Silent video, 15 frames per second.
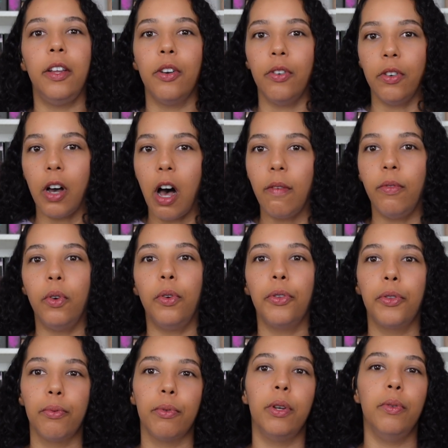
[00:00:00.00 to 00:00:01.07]
your novel
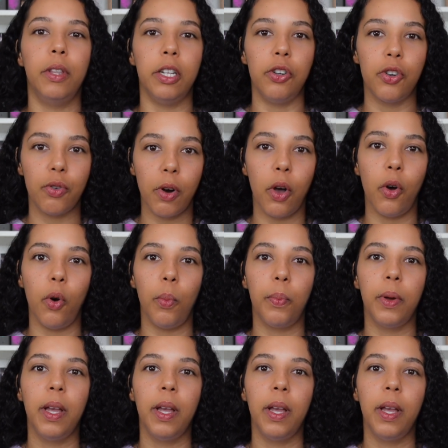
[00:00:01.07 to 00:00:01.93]
through the trope.